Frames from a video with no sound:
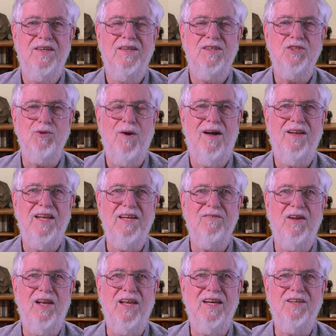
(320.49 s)
so I'll leave
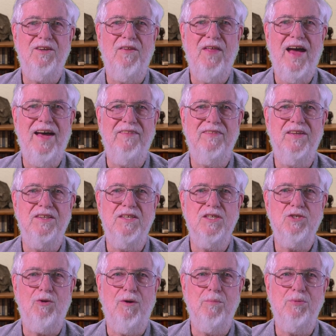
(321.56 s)
a link to that in the
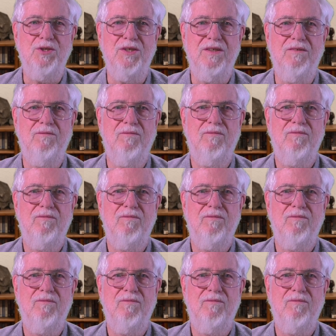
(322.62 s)
description.